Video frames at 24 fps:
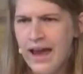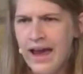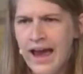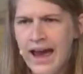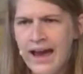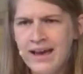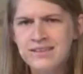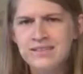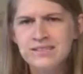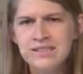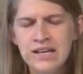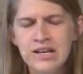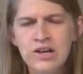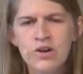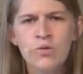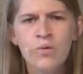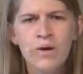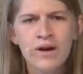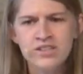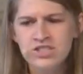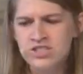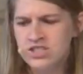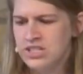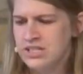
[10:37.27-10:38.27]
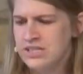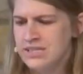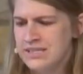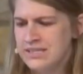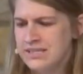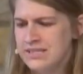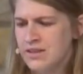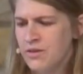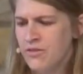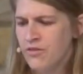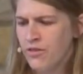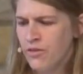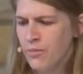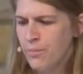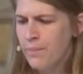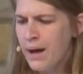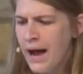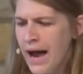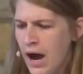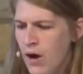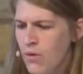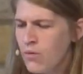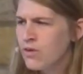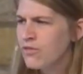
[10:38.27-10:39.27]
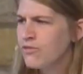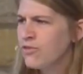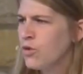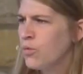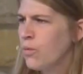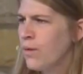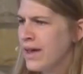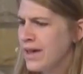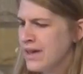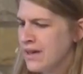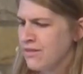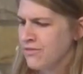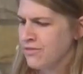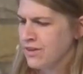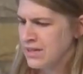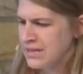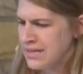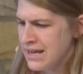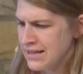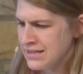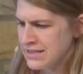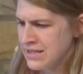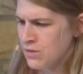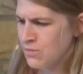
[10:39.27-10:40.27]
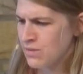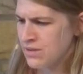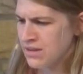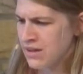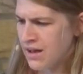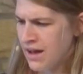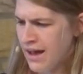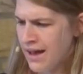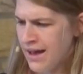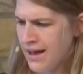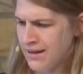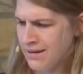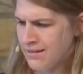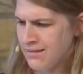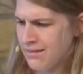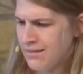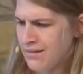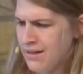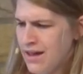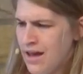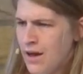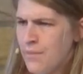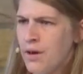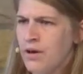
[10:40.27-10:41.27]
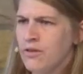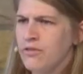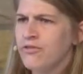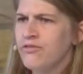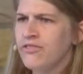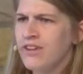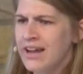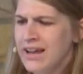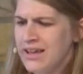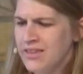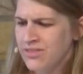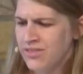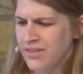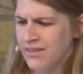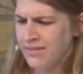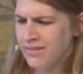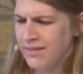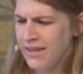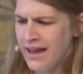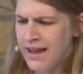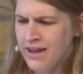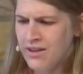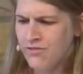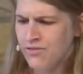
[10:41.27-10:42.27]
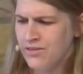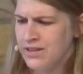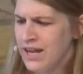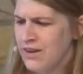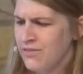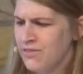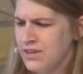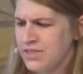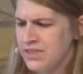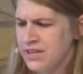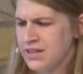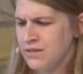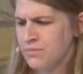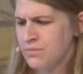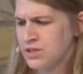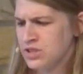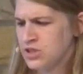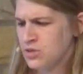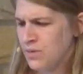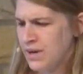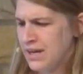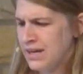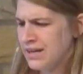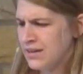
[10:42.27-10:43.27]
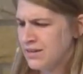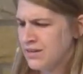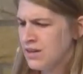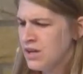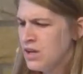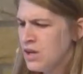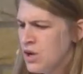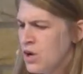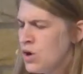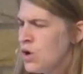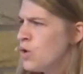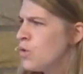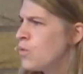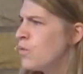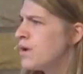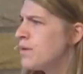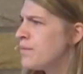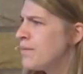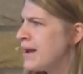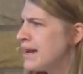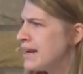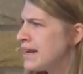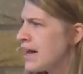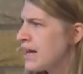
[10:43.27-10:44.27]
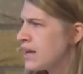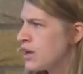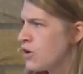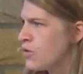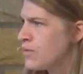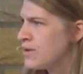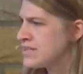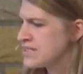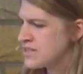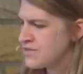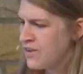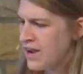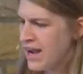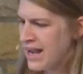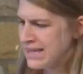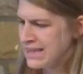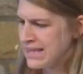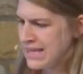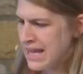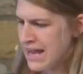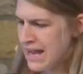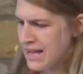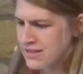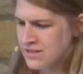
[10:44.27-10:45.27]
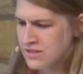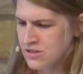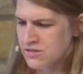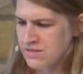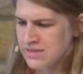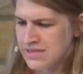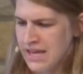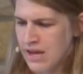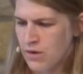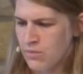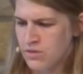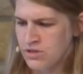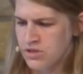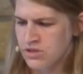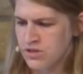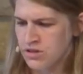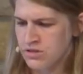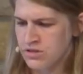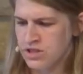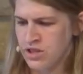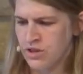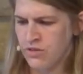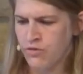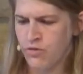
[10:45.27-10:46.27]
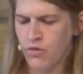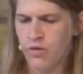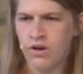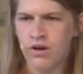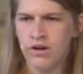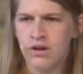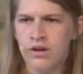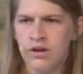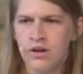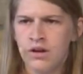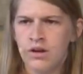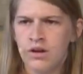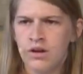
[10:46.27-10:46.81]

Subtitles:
Asking questions is a powerful way of connecting with God about faith and life and everything in between, and we may not always find the answers that we're searching for,